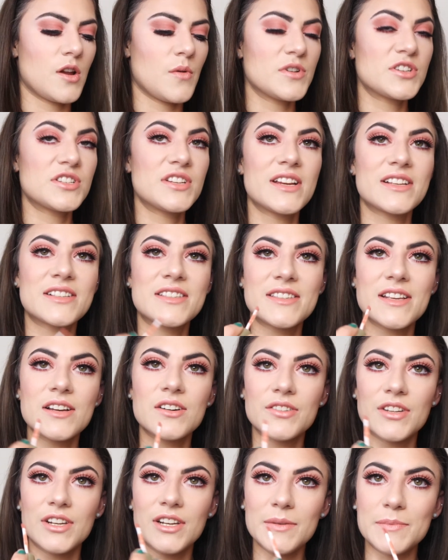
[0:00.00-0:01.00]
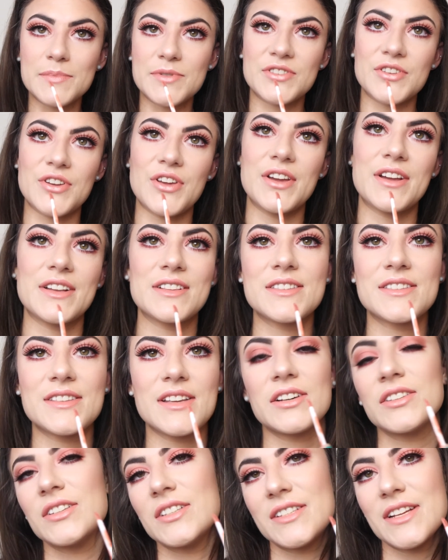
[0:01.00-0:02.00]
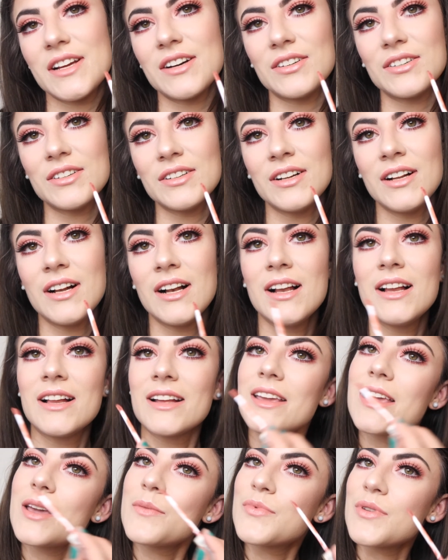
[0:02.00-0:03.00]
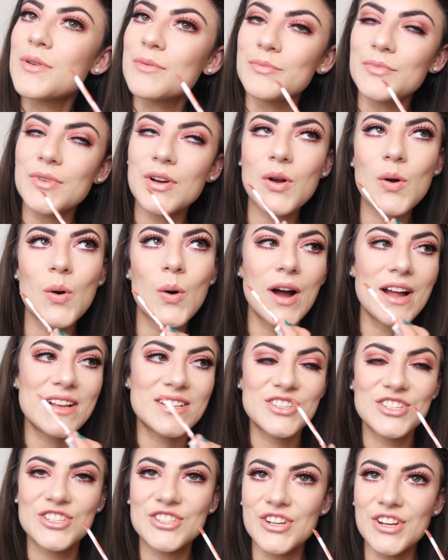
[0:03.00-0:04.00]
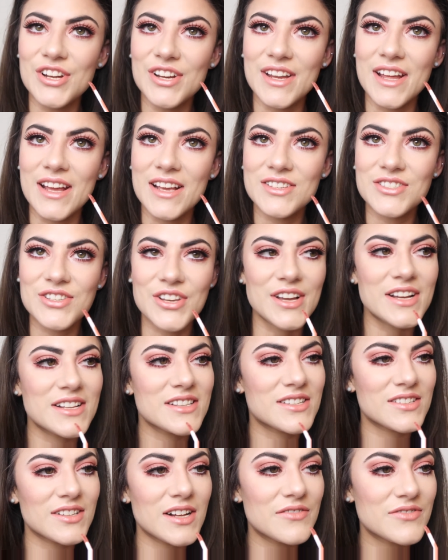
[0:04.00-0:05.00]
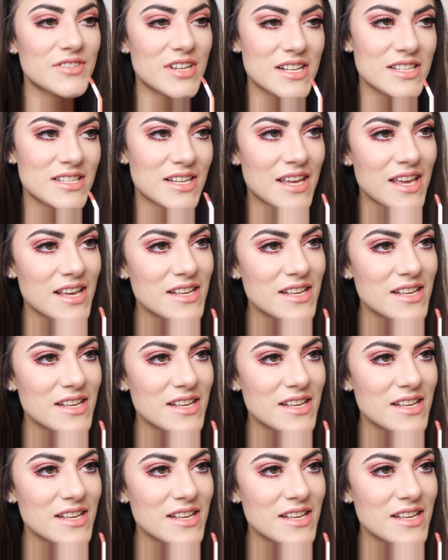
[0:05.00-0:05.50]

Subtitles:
know, we just need to seal the lips so you can seal the deal. Keep them quite sturdy so you can still have tons of